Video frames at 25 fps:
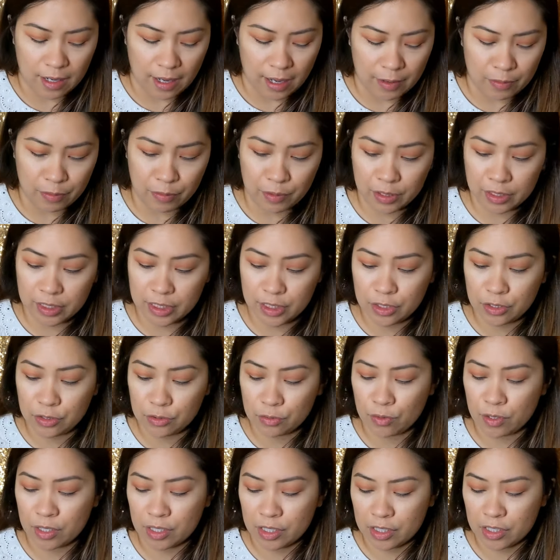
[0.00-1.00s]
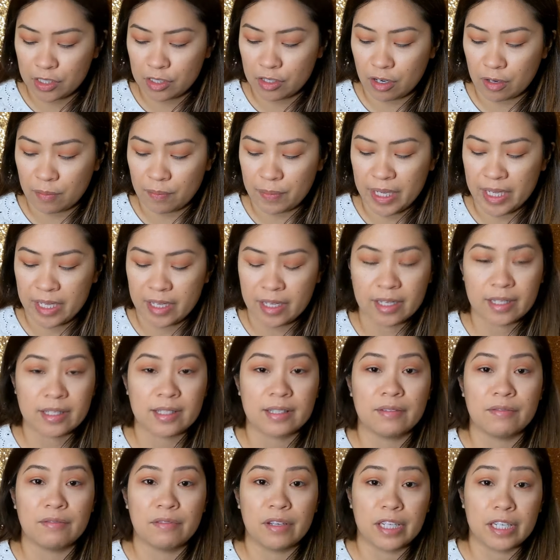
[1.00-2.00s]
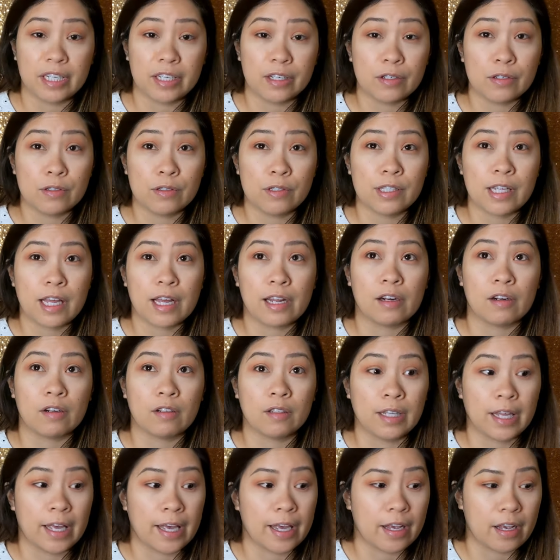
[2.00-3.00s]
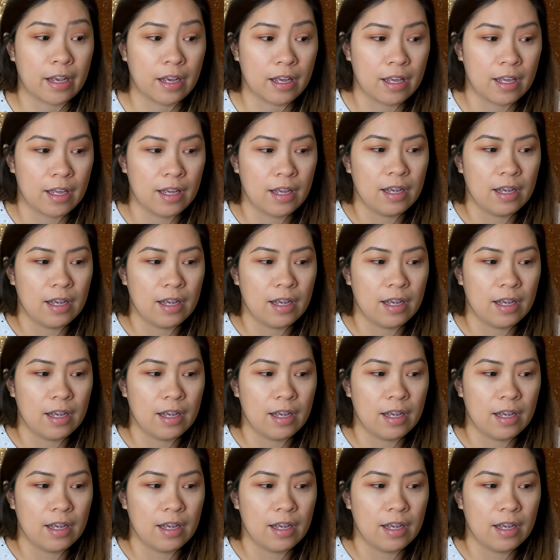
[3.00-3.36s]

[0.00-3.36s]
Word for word: I really do want to start making some videos that are like